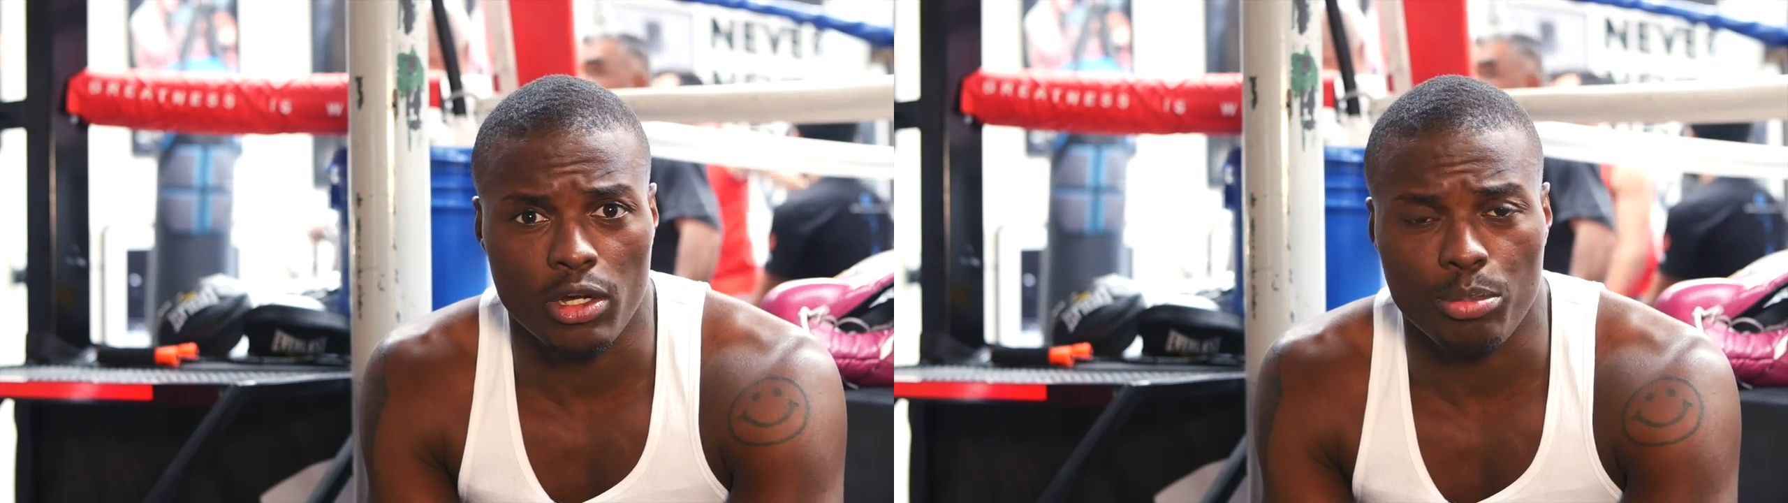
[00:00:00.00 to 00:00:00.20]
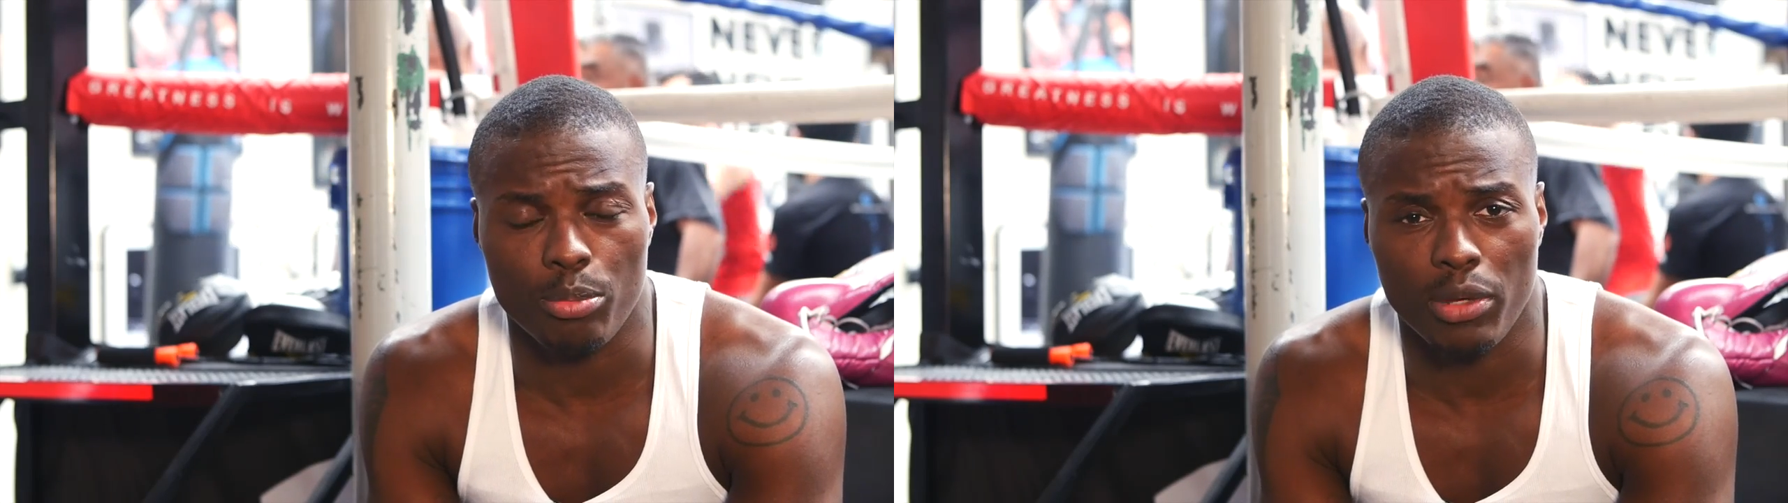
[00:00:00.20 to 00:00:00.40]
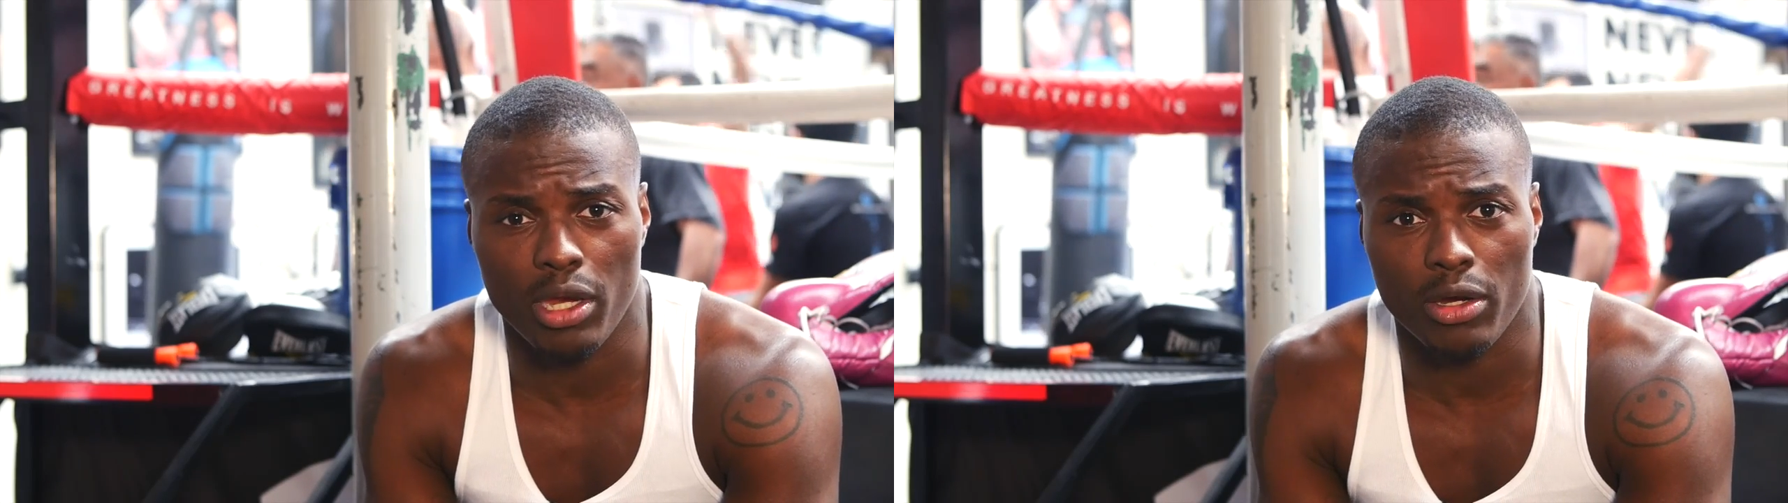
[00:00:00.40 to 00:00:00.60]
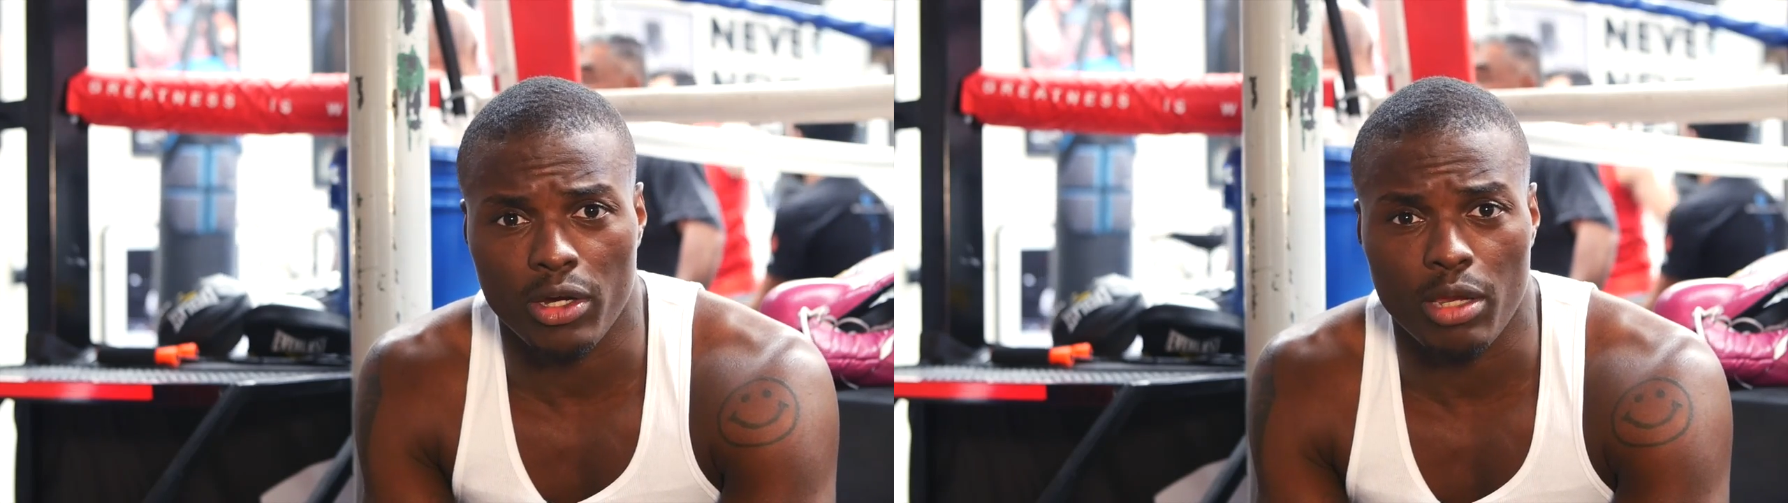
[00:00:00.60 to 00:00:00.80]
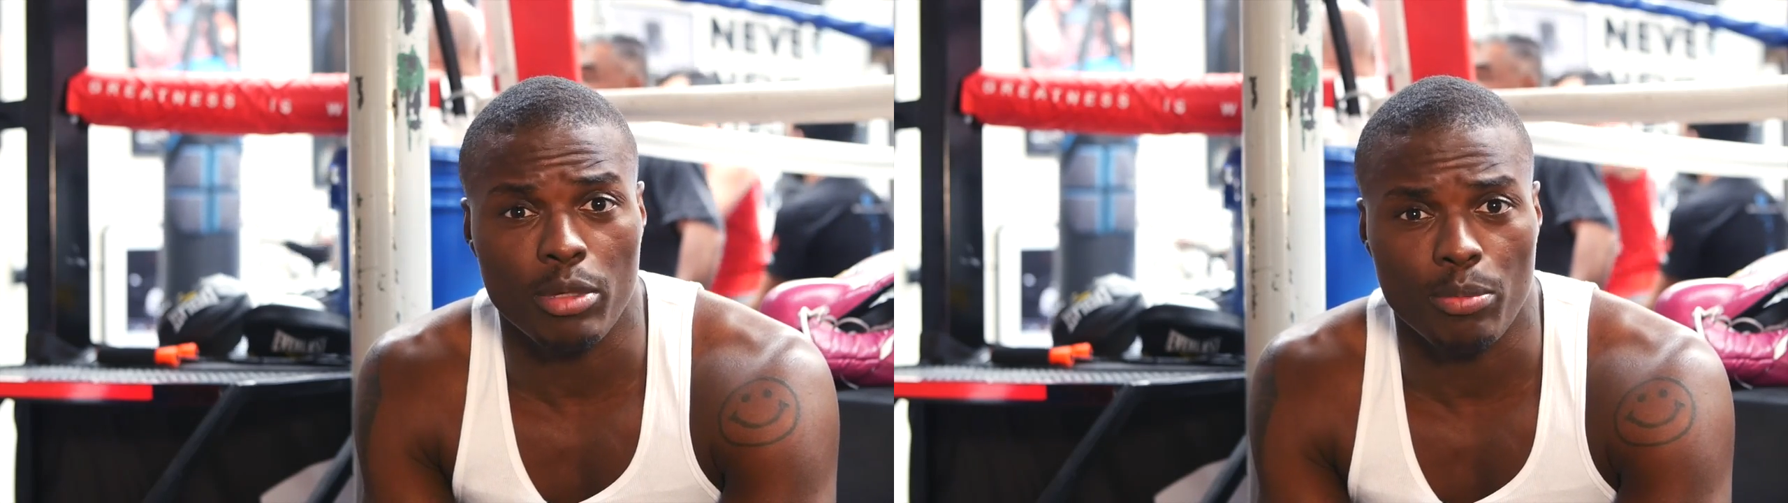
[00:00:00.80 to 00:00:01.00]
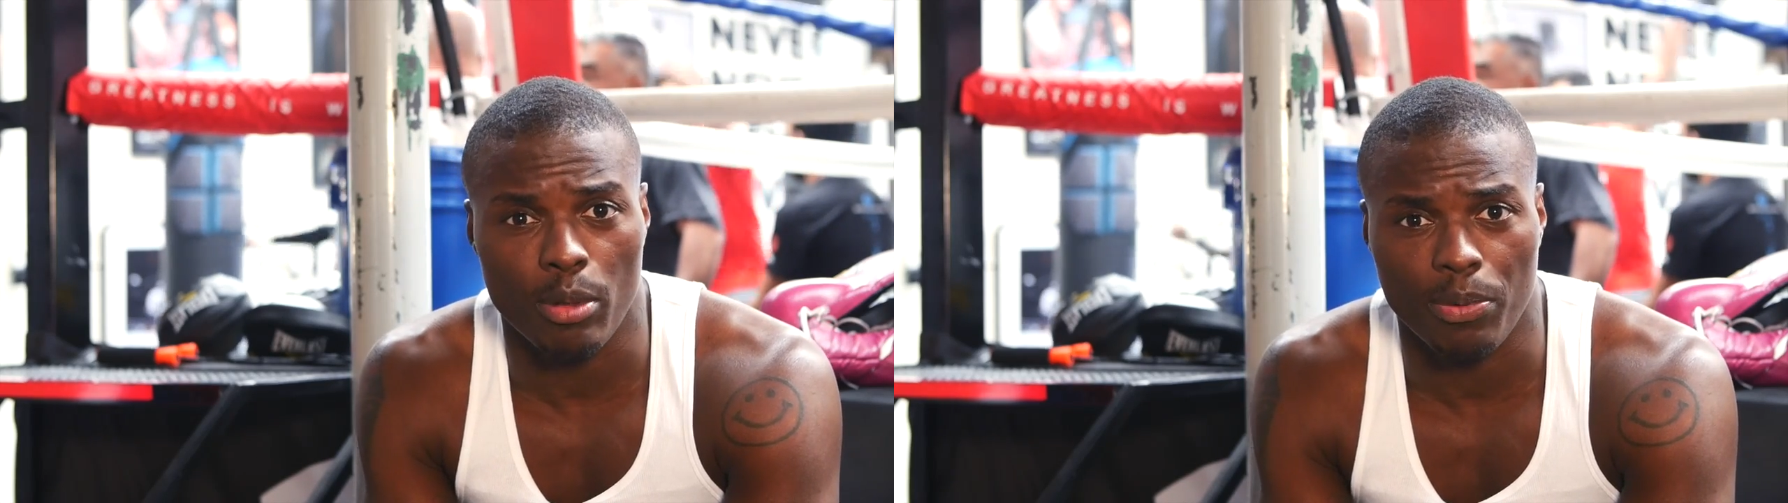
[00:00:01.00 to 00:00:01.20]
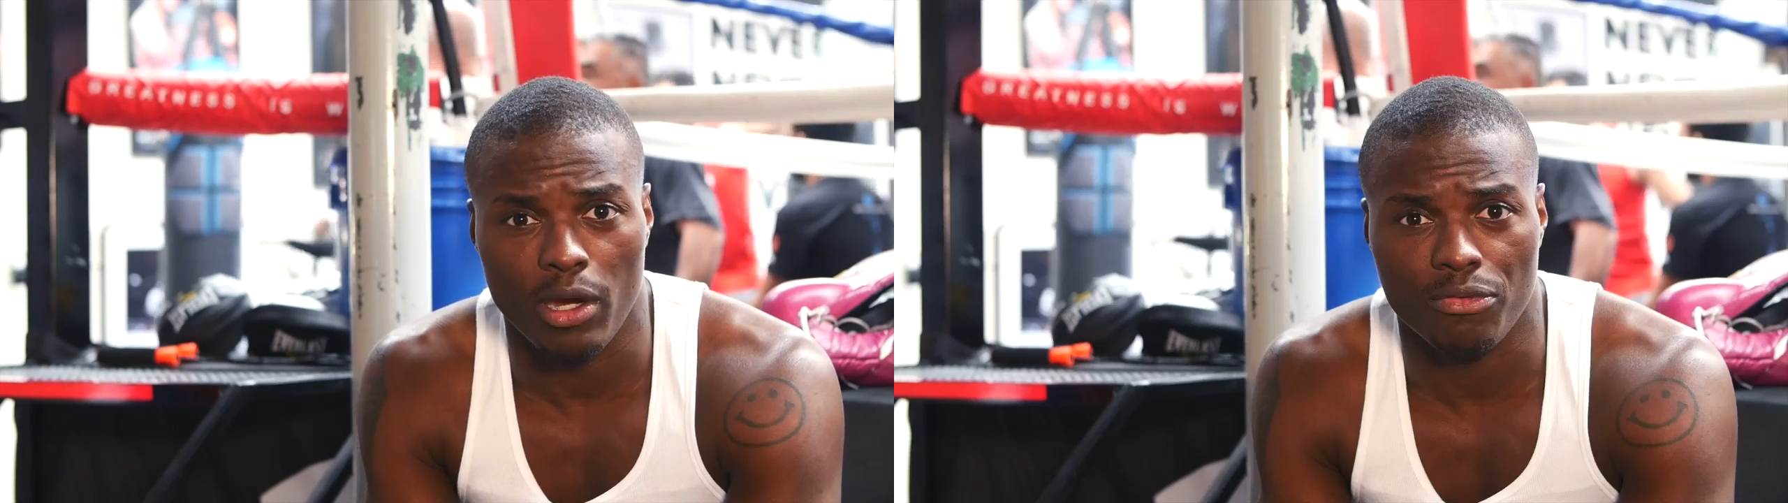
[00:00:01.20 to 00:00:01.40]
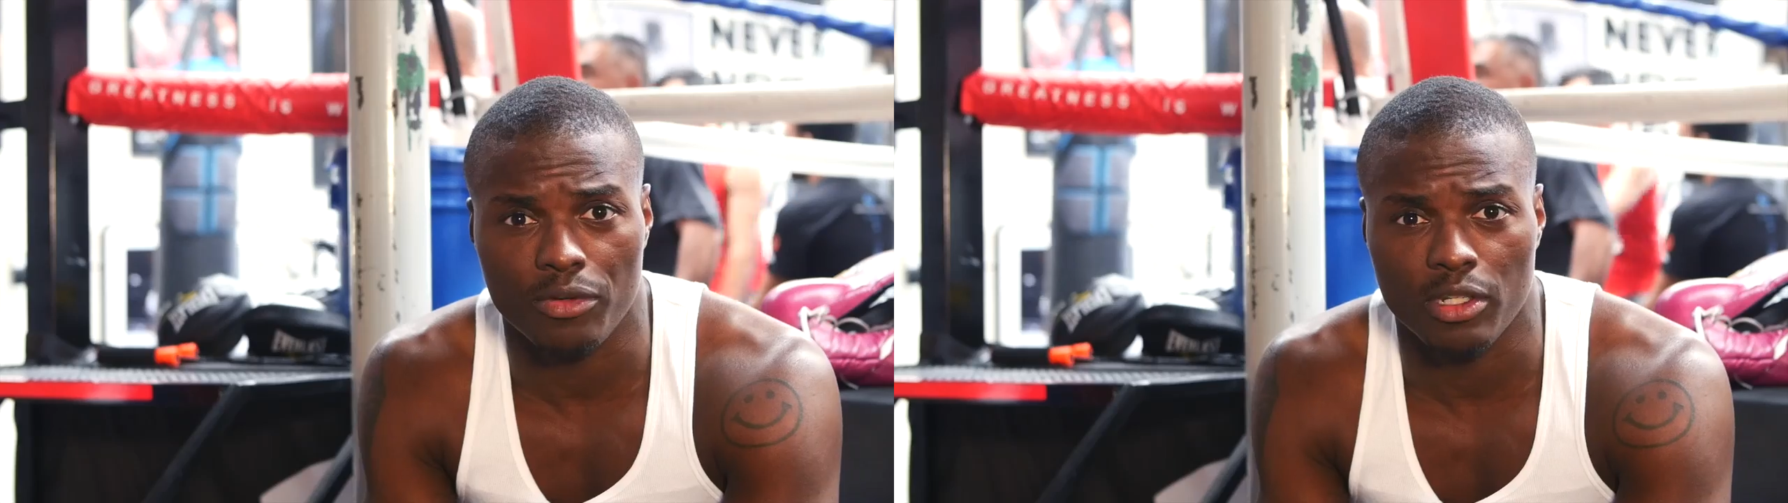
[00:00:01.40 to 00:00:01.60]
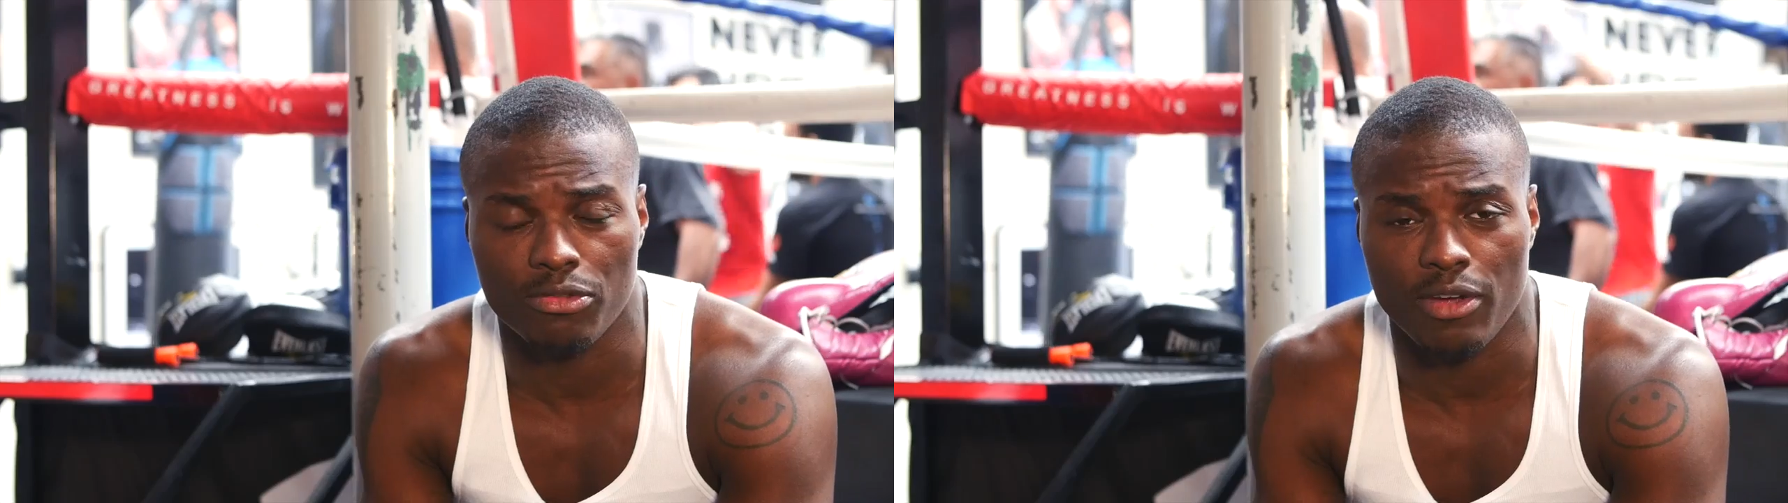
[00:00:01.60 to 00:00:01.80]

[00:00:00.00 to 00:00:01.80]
there and prepare and be prepared for this